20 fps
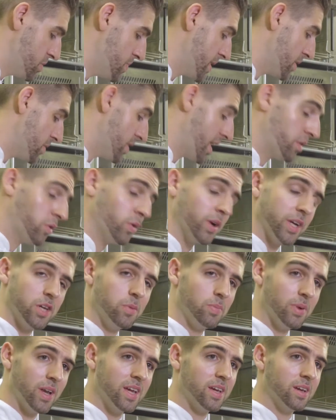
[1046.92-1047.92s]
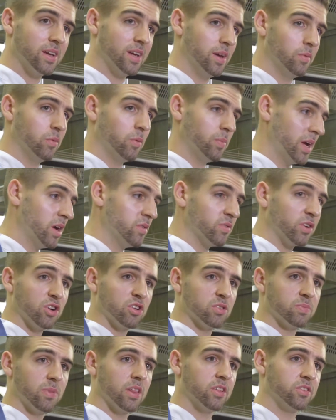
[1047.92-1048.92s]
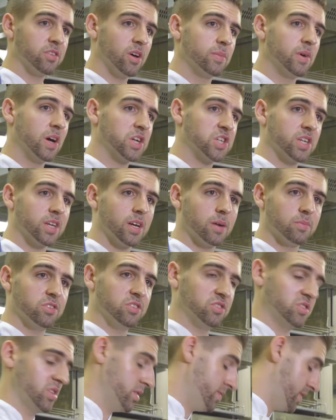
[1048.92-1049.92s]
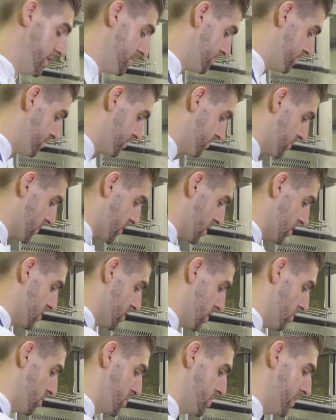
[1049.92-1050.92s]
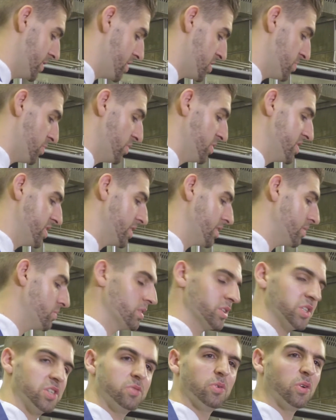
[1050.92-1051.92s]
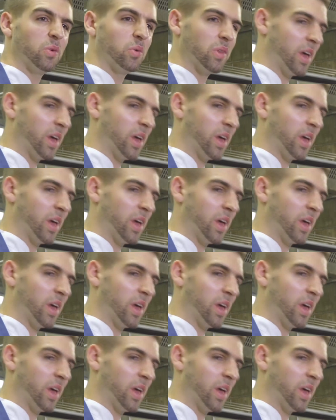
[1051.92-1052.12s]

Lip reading: depending on how quick you plate, it will be overcooked by the time you actually come to serve it. So which will be disappointing once you put all